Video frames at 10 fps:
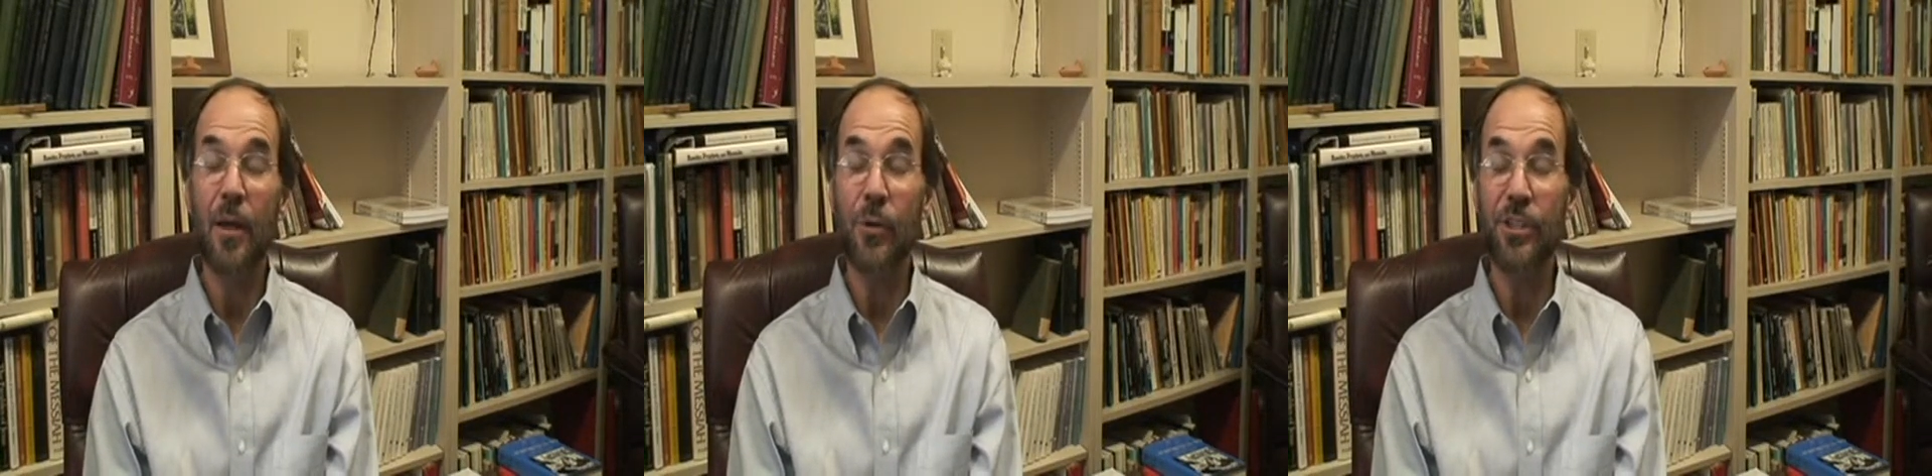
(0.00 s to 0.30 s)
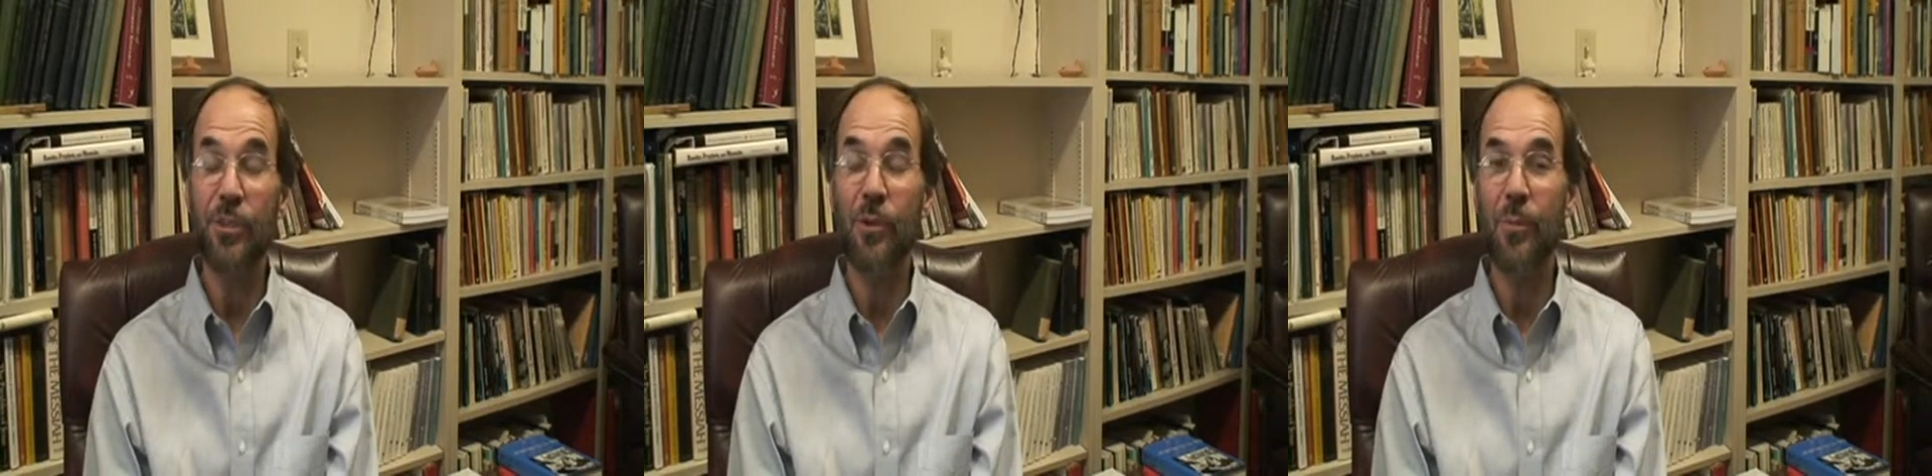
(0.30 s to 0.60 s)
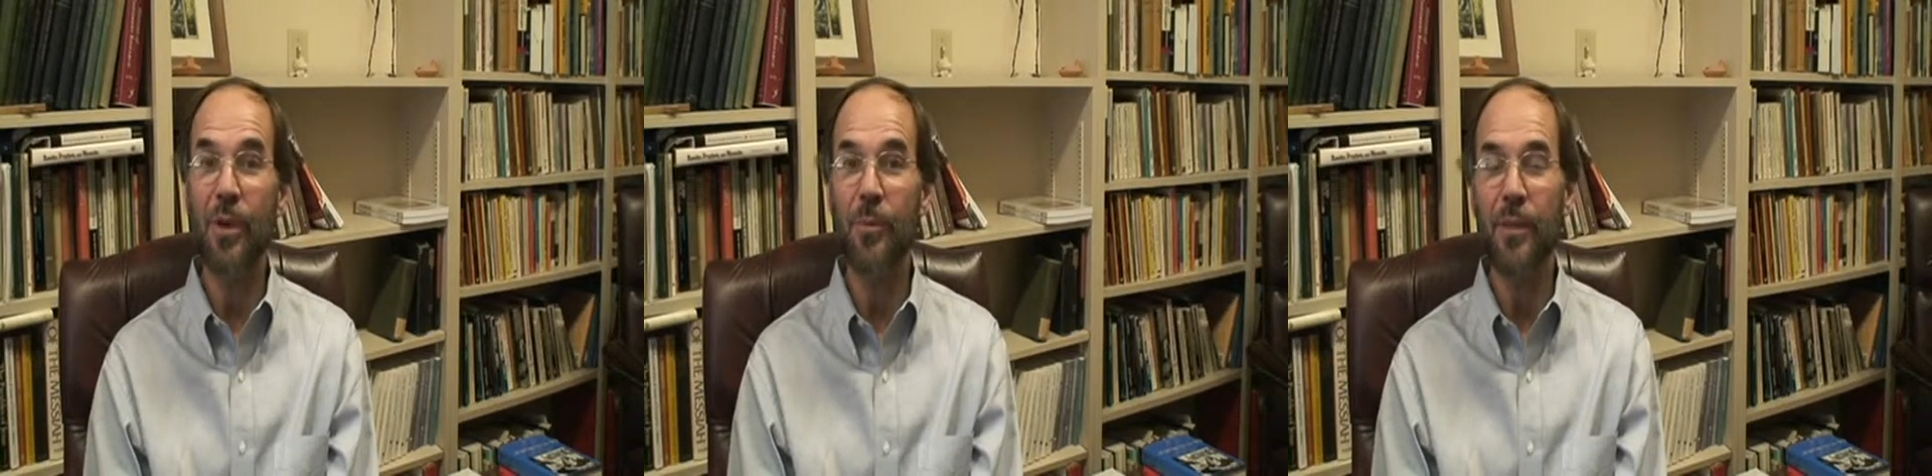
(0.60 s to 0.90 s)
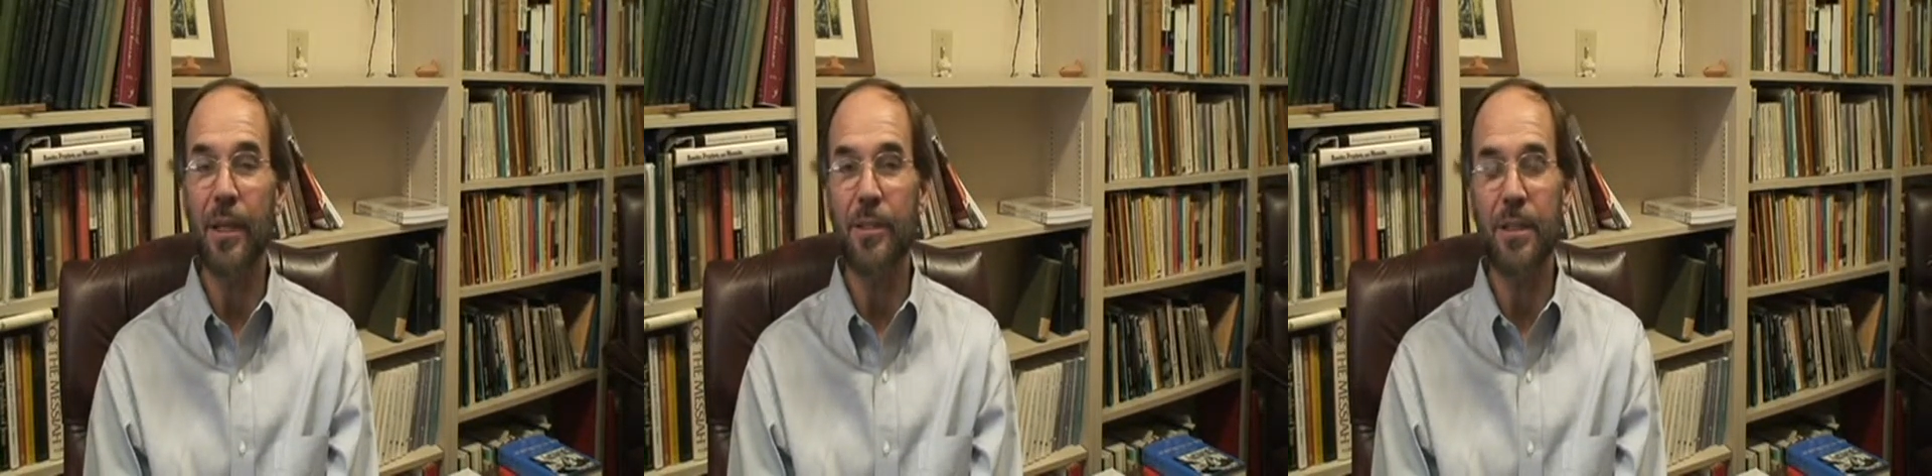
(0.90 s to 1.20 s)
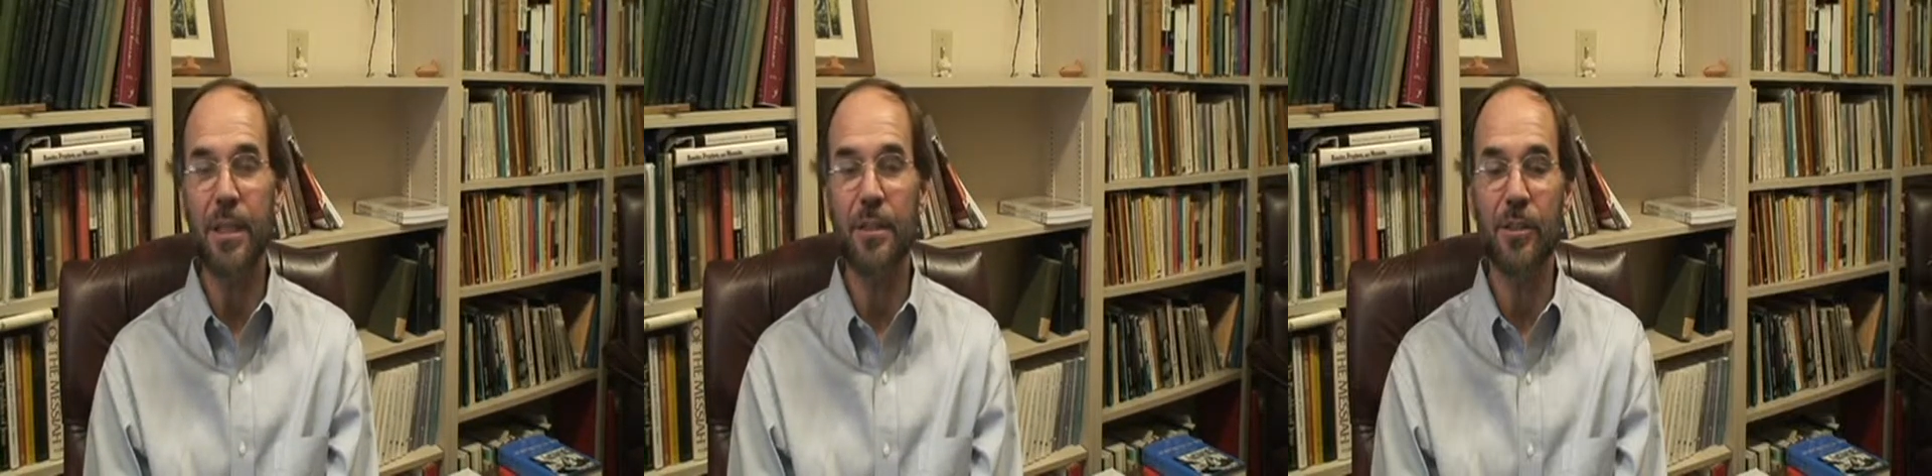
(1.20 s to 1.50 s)
We should remember that
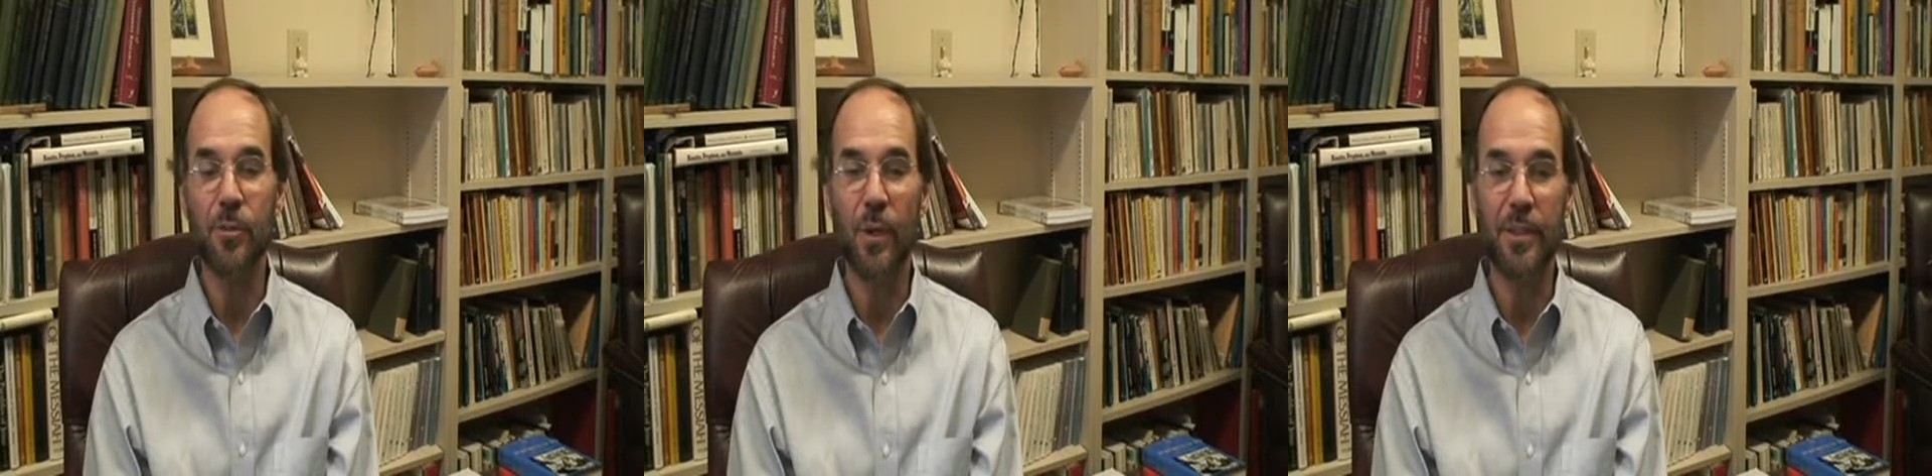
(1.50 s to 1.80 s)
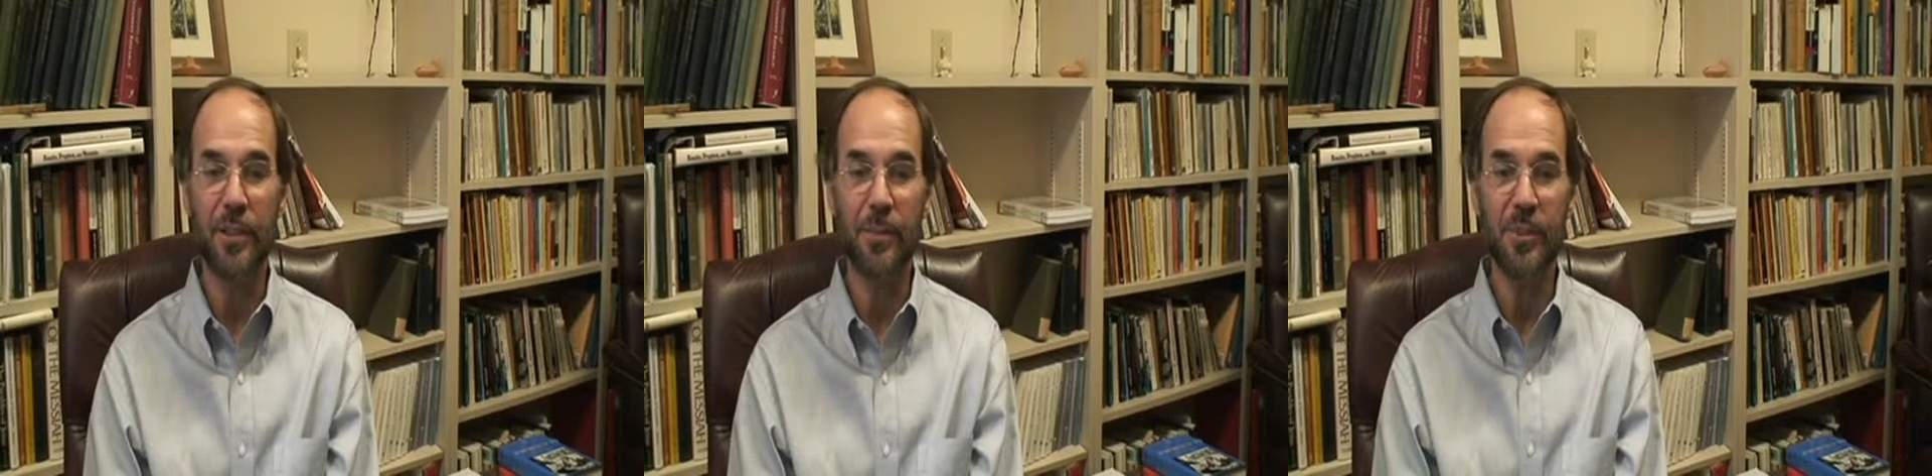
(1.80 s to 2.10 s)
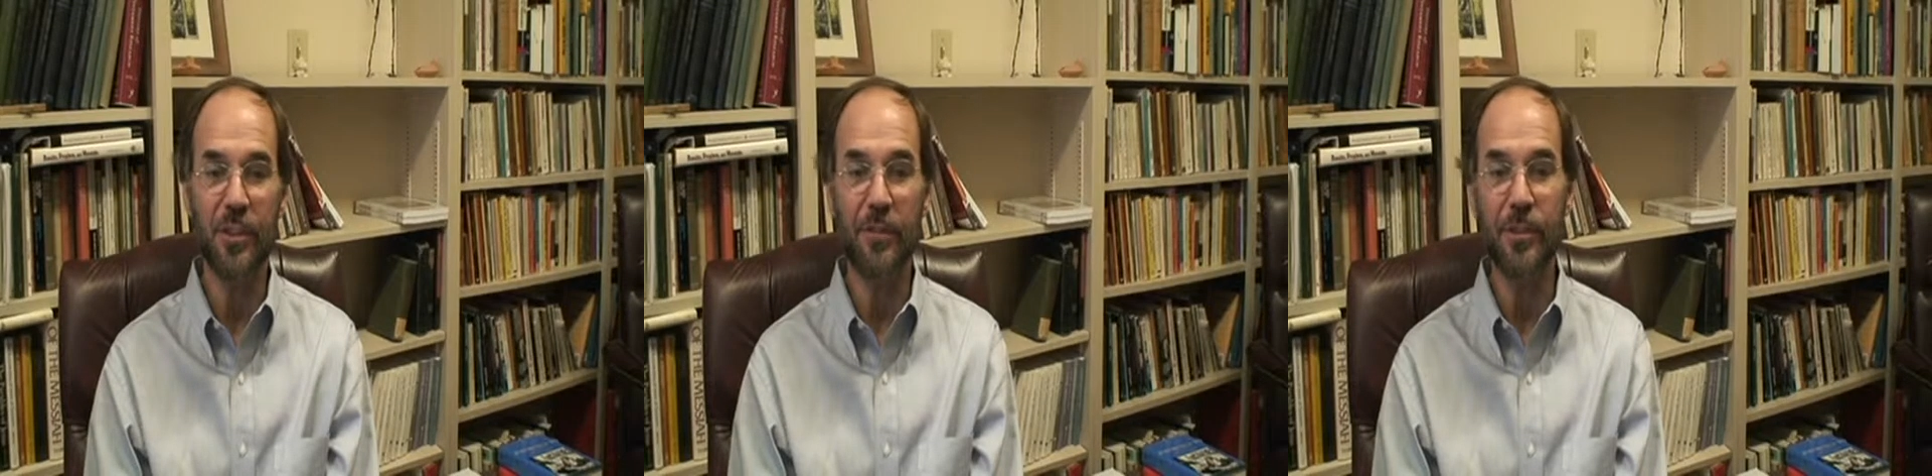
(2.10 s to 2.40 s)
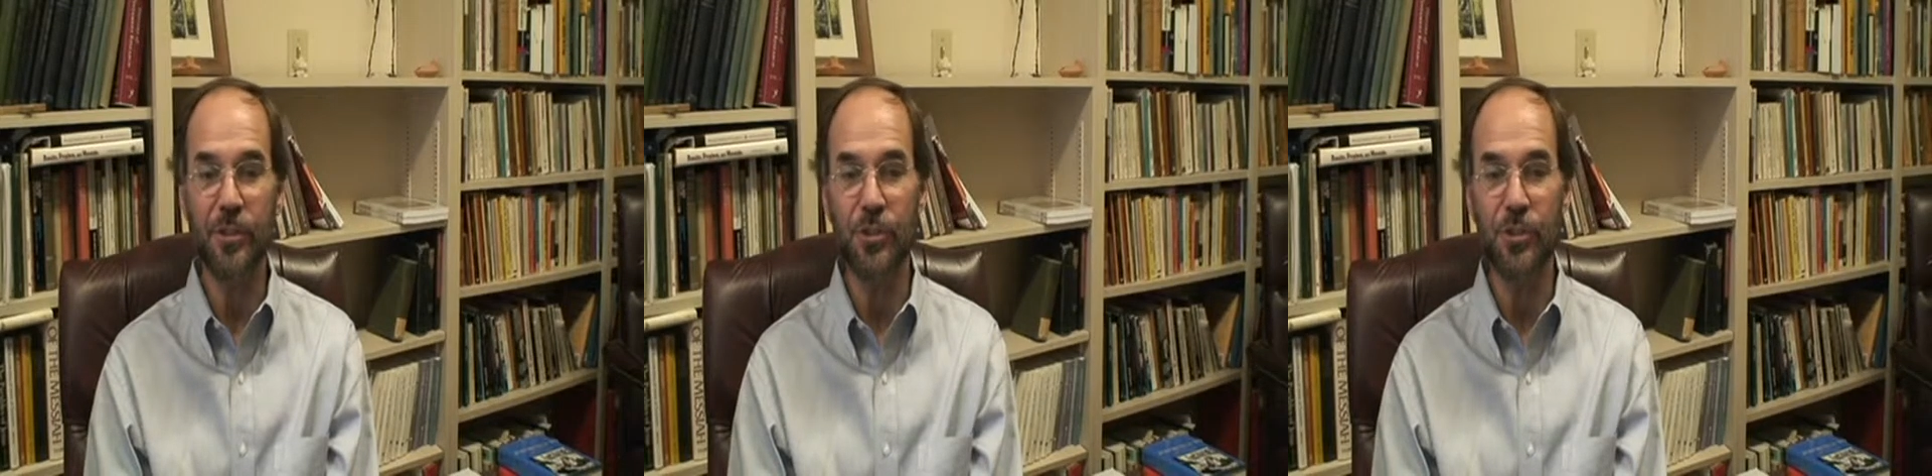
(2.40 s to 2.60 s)
Jesus was an observant